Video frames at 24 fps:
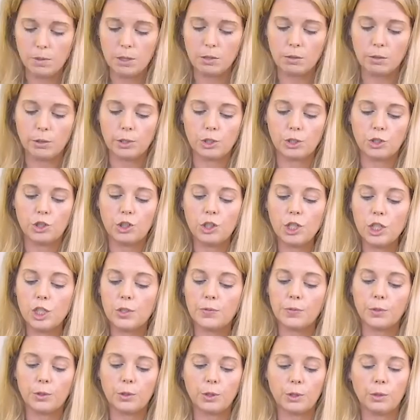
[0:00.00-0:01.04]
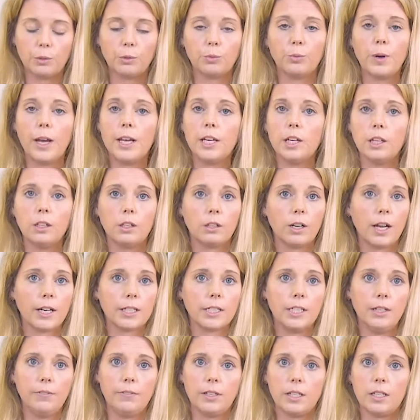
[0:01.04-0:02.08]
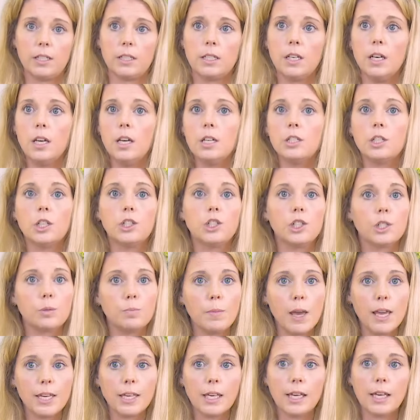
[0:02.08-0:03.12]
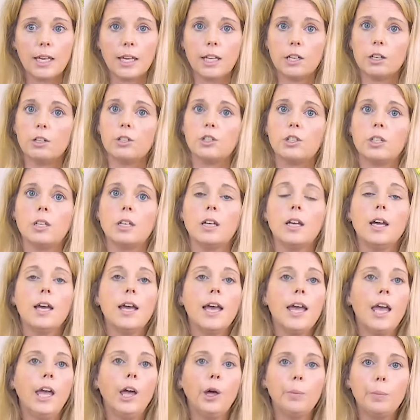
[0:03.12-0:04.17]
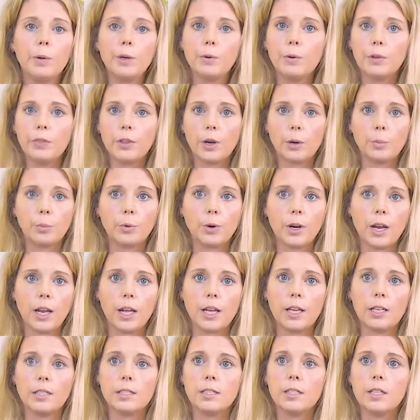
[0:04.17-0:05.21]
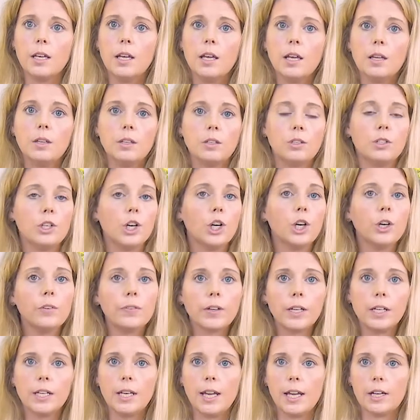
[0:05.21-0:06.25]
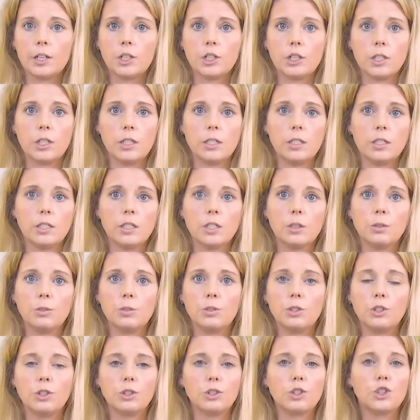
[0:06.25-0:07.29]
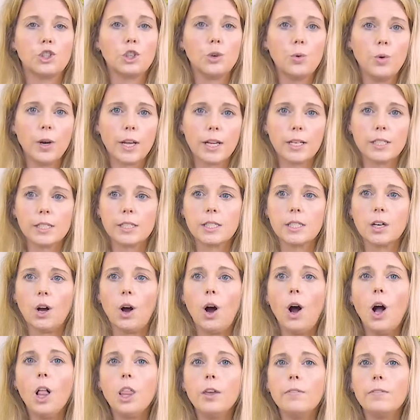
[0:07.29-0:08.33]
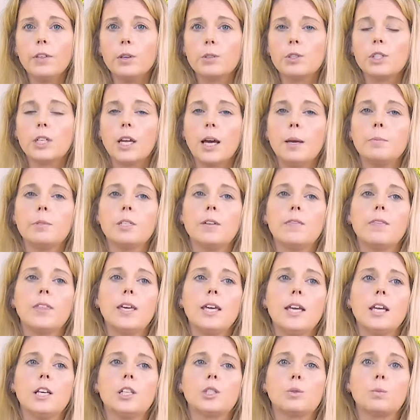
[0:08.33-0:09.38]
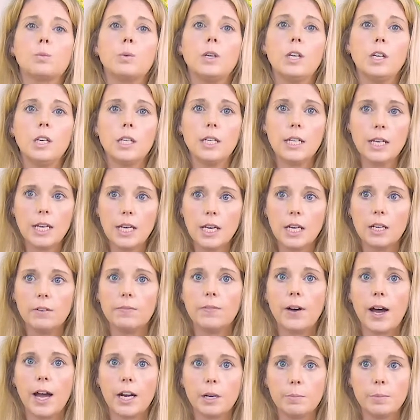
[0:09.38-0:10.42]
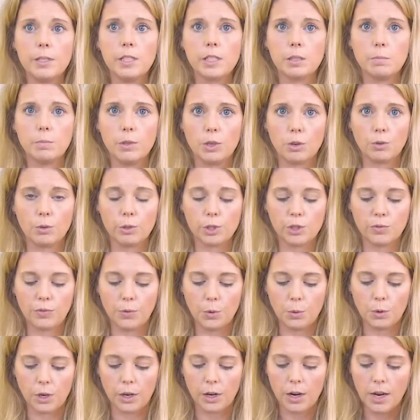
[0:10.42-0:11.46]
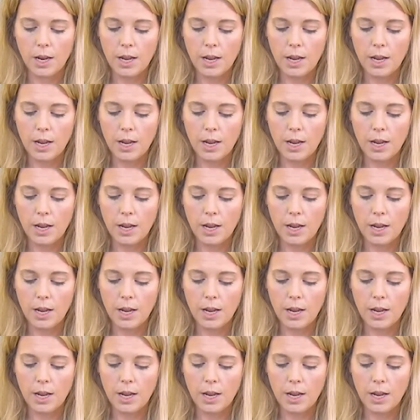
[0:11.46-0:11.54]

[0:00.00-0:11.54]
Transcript: minerals just for regular activities, such as making energy, helping with our brains, nerve connections, so your joints, all of those types of things we need vitamins and minerals for.